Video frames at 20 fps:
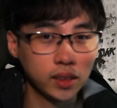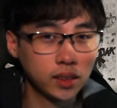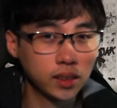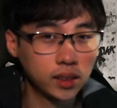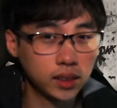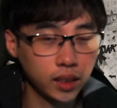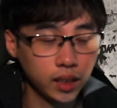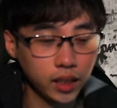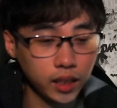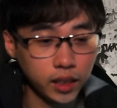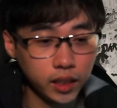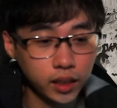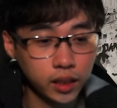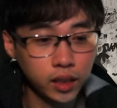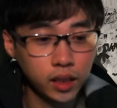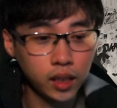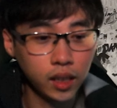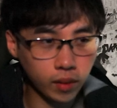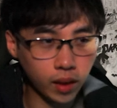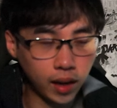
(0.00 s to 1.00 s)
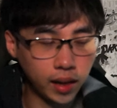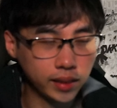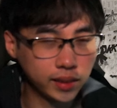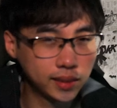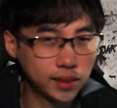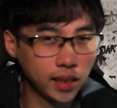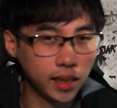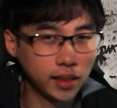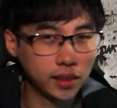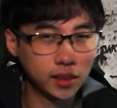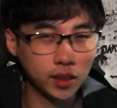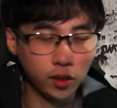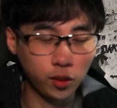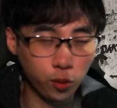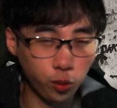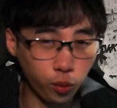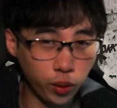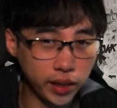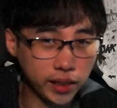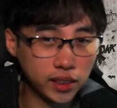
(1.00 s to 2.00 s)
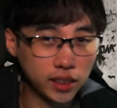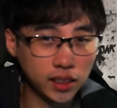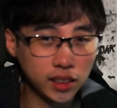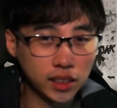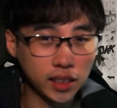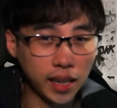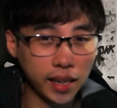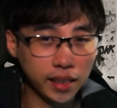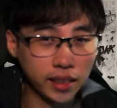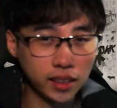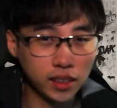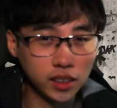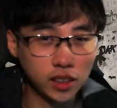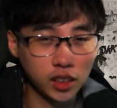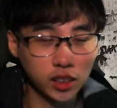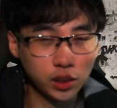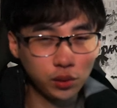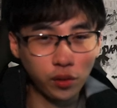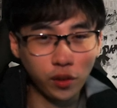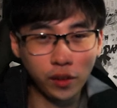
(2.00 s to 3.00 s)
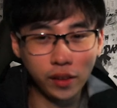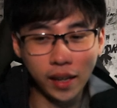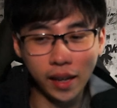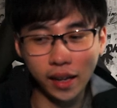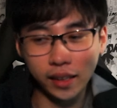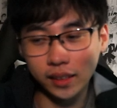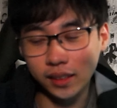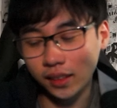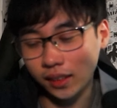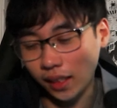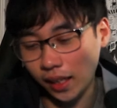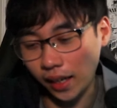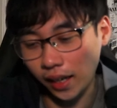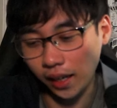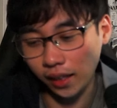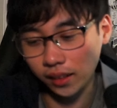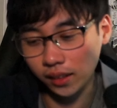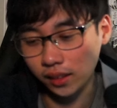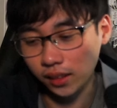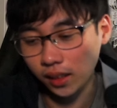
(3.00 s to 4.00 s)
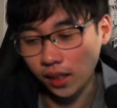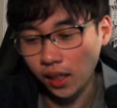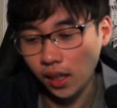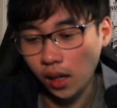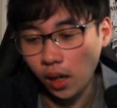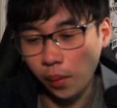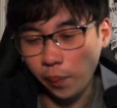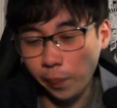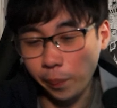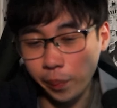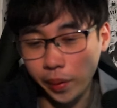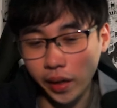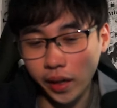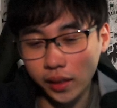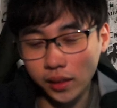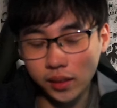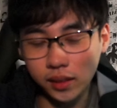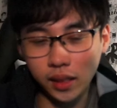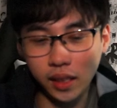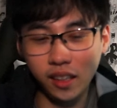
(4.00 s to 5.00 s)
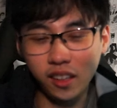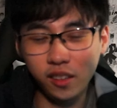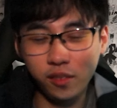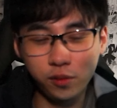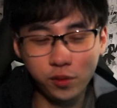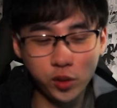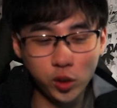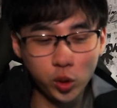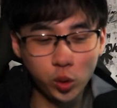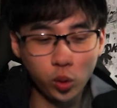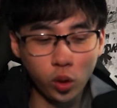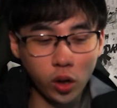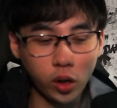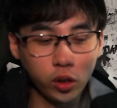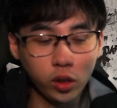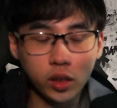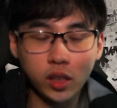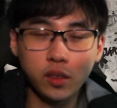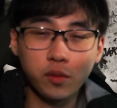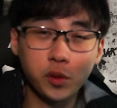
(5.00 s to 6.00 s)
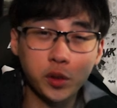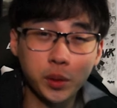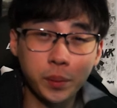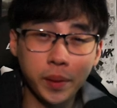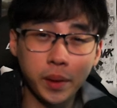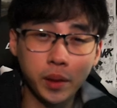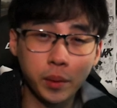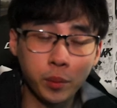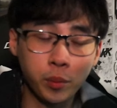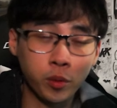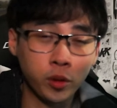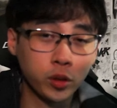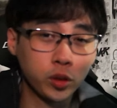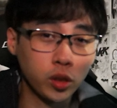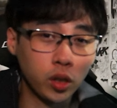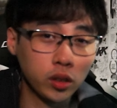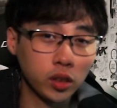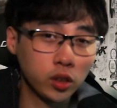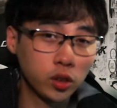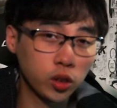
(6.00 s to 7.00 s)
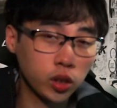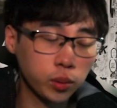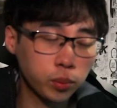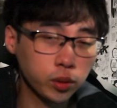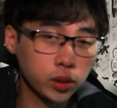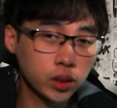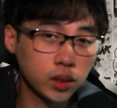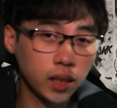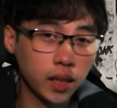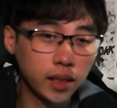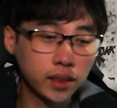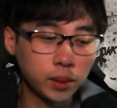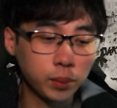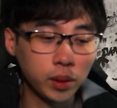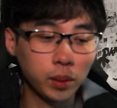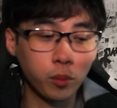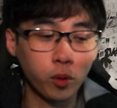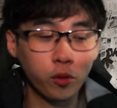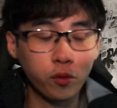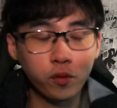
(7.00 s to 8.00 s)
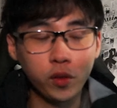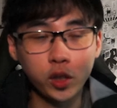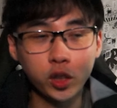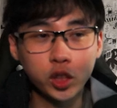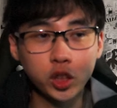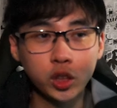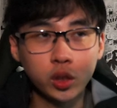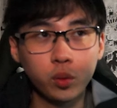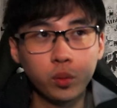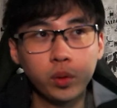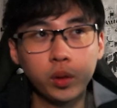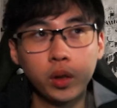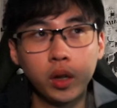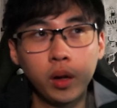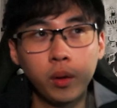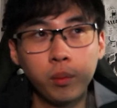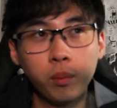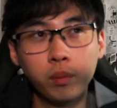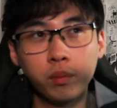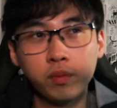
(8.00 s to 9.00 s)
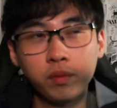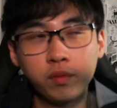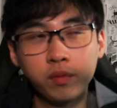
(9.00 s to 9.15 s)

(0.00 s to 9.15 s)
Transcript: in the city, I'd say it's a great jacket just for that aesthetics. But if you are looking for something a little more on the durable side, something more functional,